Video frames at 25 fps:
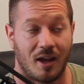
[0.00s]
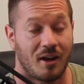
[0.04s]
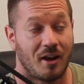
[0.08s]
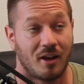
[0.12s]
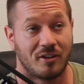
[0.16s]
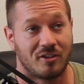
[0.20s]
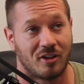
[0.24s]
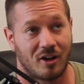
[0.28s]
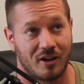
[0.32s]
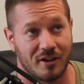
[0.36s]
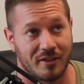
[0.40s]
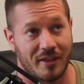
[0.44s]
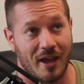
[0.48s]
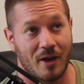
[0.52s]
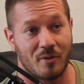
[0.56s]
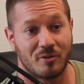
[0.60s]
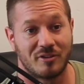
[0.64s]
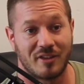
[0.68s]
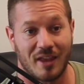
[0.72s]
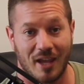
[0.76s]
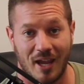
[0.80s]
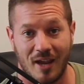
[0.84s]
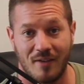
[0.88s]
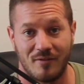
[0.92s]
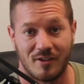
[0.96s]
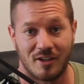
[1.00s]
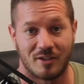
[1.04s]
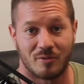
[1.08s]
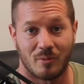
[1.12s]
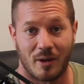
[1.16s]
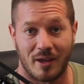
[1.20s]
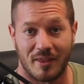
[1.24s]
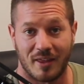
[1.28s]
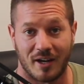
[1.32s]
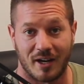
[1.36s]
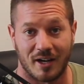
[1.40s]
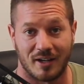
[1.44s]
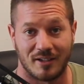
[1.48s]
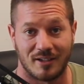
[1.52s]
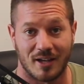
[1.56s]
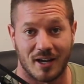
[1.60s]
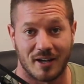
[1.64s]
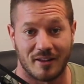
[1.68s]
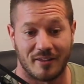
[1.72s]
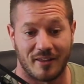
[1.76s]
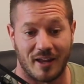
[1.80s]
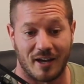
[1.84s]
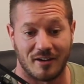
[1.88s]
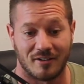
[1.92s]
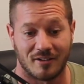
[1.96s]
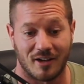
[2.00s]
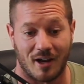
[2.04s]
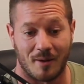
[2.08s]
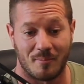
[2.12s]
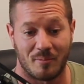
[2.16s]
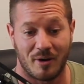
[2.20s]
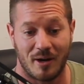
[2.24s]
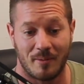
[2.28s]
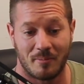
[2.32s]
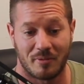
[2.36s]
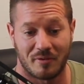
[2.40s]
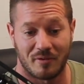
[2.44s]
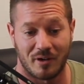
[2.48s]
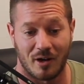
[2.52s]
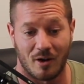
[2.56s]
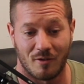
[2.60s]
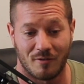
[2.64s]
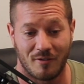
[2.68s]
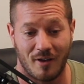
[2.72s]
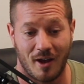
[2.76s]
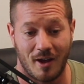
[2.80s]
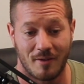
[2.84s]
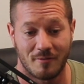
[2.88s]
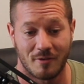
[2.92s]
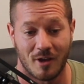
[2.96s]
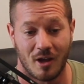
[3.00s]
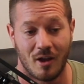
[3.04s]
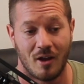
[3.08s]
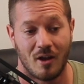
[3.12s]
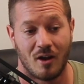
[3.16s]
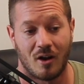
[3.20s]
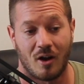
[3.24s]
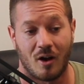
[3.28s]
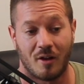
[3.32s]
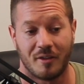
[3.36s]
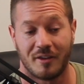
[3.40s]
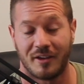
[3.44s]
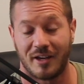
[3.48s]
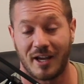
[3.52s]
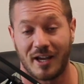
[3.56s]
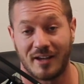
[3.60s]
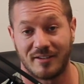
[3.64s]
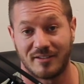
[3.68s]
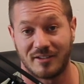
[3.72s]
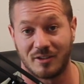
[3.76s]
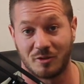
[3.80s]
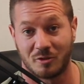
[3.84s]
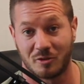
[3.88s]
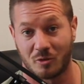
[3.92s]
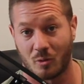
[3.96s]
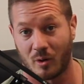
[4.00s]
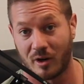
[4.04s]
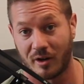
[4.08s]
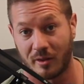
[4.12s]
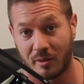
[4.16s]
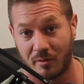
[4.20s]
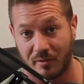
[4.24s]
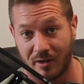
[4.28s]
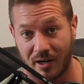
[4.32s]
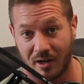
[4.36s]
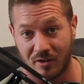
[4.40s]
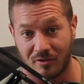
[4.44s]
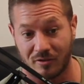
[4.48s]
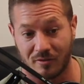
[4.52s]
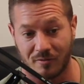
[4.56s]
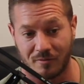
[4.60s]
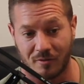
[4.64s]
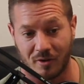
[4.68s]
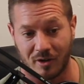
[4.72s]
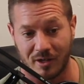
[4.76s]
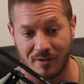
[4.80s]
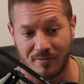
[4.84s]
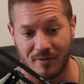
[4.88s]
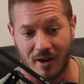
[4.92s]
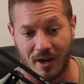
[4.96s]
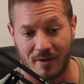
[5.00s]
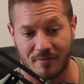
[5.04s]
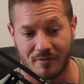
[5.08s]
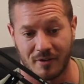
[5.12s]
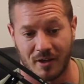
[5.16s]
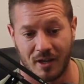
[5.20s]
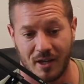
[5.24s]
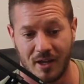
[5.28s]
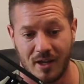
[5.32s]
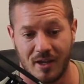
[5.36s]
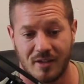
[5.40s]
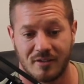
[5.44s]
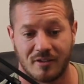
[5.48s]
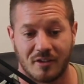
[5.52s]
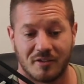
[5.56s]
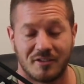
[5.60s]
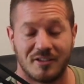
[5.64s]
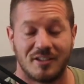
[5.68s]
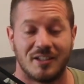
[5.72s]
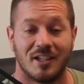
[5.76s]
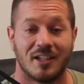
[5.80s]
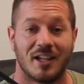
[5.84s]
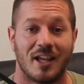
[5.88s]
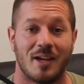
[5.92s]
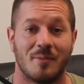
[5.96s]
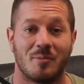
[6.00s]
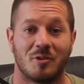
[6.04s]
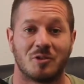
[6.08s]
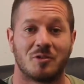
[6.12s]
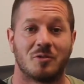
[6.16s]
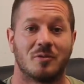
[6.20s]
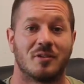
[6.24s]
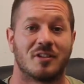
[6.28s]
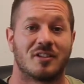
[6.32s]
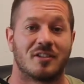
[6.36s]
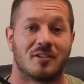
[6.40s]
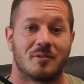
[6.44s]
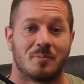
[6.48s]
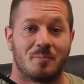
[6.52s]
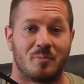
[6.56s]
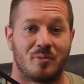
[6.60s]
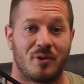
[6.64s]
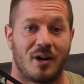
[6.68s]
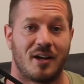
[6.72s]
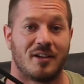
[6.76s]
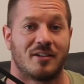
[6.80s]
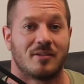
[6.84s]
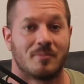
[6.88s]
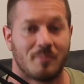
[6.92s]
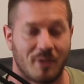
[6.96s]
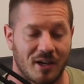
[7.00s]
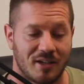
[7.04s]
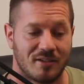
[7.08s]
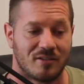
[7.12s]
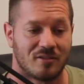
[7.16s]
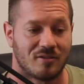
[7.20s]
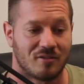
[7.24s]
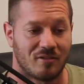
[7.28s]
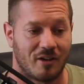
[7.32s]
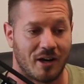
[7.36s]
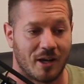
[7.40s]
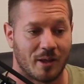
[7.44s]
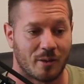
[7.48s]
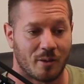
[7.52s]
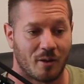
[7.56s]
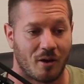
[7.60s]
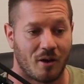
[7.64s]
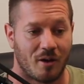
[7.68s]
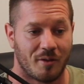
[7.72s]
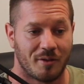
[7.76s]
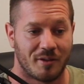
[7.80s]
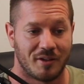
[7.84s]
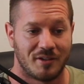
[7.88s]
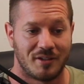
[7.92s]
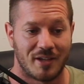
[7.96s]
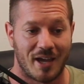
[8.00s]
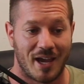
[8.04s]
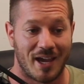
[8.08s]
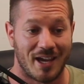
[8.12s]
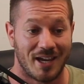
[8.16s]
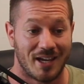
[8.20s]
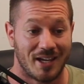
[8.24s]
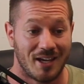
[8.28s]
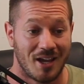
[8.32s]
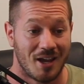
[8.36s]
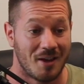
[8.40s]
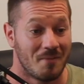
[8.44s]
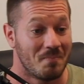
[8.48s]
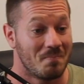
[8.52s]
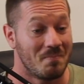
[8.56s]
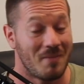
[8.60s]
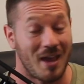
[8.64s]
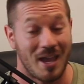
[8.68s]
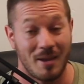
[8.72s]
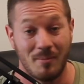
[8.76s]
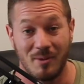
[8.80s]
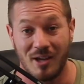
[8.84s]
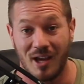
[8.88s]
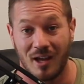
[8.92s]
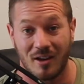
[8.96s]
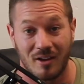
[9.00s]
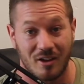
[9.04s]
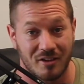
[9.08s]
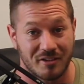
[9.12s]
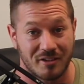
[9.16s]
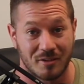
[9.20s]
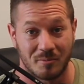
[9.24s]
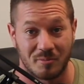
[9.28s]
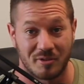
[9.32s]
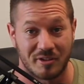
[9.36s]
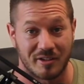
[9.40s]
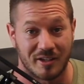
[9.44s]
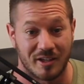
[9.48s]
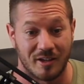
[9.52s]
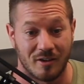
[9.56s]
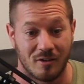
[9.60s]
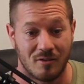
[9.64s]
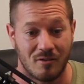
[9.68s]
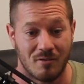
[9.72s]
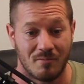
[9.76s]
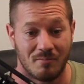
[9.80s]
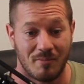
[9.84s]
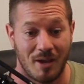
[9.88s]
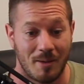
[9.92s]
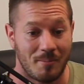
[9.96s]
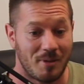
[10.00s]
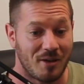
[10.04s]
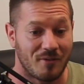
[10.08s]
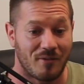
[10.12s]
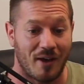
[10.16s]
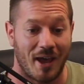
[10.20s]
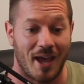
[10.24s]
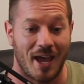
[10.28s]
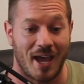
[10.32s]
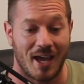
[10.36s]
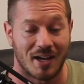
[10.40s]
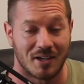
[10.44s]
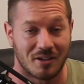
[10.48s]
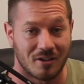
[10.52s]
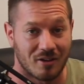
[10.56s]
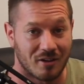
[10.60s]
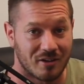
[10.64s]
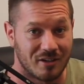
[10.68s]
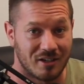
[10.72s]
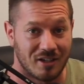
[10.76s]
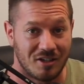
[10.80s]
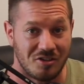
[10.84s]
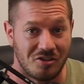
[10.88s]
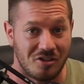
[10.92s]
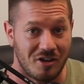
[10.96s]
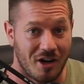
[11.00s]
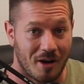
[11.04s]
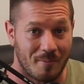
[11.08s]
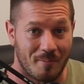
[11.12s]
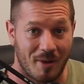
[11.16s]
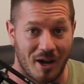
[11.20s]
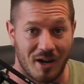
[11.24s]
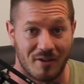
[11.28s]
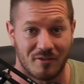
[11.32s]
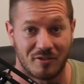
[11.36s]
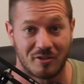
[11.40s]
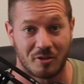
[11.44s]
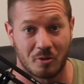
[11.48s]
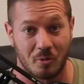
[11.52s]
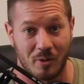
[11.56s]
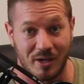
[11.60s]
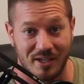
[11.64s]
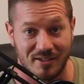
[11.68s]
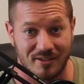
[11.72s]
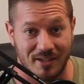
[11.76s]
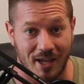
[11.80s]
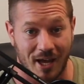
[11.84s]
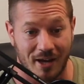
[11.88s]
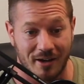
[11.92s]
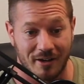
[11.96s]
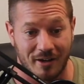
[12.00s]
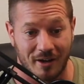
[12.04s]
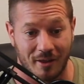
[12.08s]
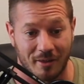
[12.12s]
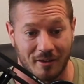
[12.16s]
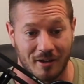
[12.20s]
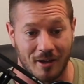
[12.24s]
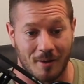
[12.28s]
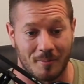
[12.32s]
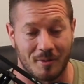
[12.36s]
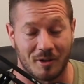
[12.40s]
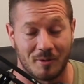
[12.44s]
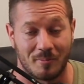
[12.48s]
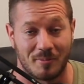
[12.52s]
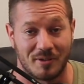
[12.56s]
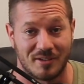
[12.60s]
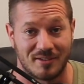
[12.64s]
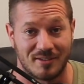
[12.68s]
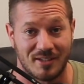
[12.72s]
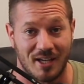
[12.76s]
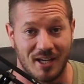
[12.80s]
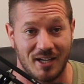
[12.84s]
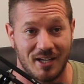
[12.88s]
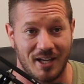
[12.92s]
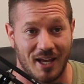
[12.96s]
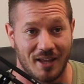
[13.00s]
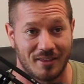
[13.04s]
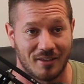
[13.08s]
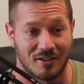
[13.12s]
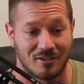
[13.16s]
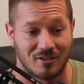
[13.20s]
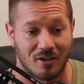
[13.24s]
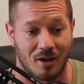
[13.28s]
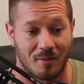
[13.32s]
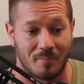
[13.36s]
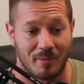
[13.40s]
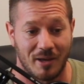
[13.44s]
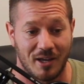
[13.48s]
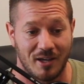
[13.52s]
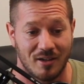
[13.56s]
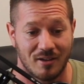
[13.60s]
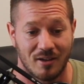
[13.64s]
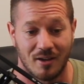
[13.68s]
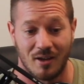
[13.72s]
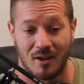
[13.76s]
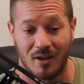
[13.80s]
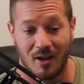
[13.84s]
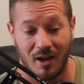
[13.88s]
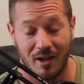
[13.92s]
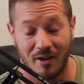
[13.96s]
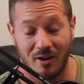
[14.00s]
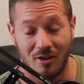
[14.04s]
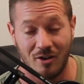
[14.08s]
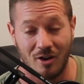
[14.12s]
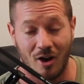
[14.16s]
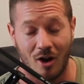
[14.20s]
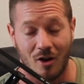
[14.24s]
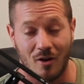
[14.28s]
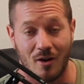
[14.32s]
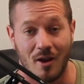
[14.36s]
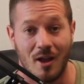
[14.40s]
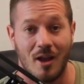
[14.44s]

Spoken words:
Sorry, that was the heaviest weight that I'd done in that entire prep, 305. On the day, I still squatted 345. So I was still able to express my strength on the day. Maybe I lost some skill. Maybe if I hadn't gotten injured, I might have squeezed out another couple of percent at the top end. I don't know.